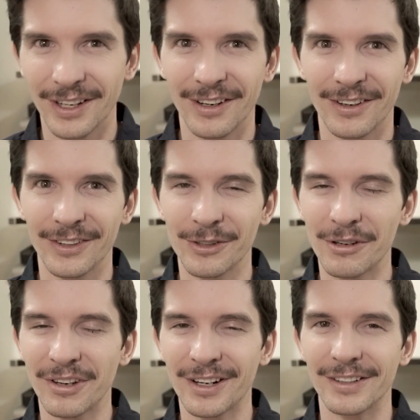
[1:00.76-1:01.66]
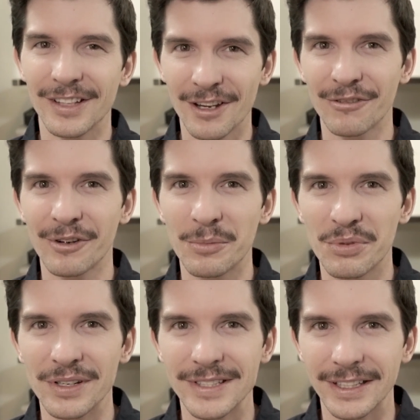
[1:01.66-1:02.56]
Uh, although I've had a lot of fun
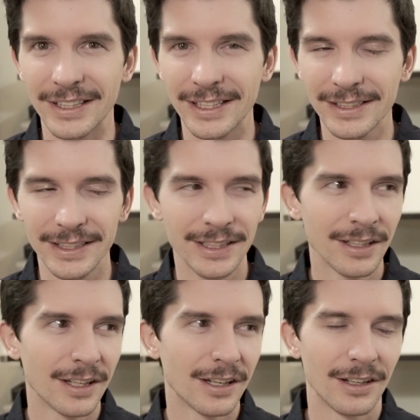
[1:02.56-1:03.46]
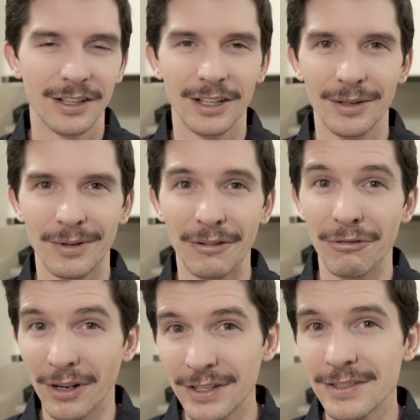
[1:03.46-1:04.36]
printing lately, um,
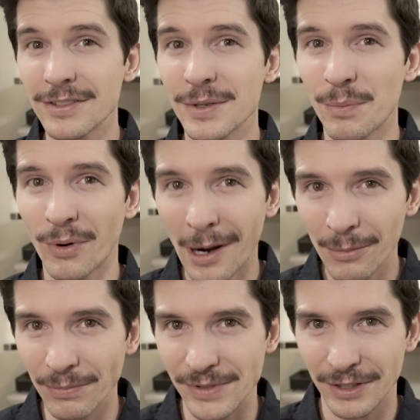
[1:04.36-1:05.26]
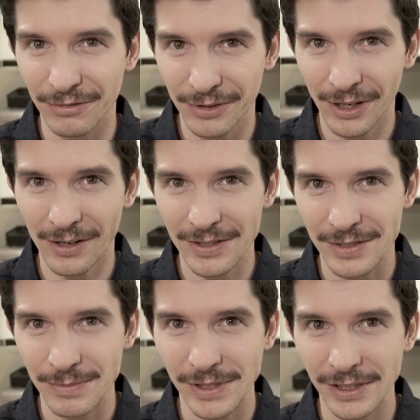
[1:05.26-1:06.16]
I've run into some problems that have
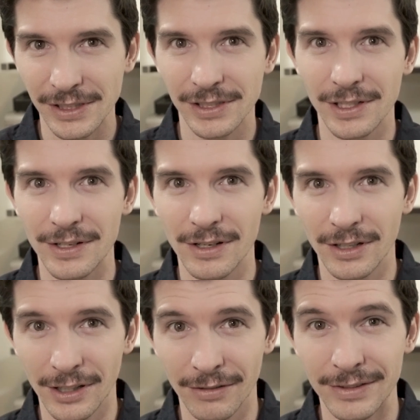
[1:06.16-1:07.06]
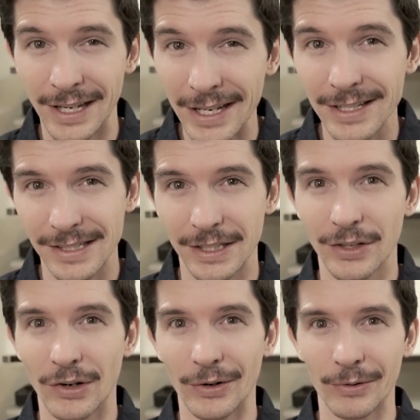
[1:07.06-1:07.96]
caused me uh, days in the
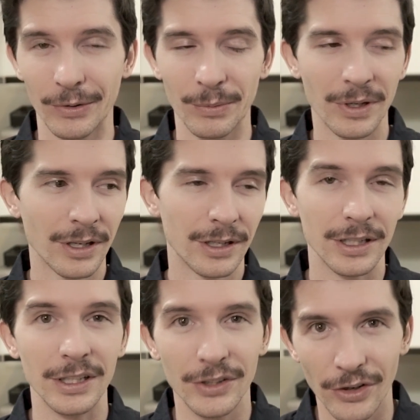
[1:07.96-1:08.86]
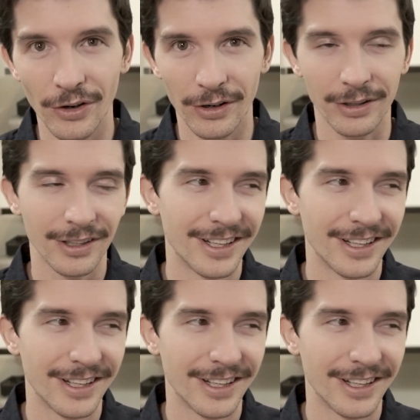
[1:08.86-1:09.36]
darkroom, in the dark,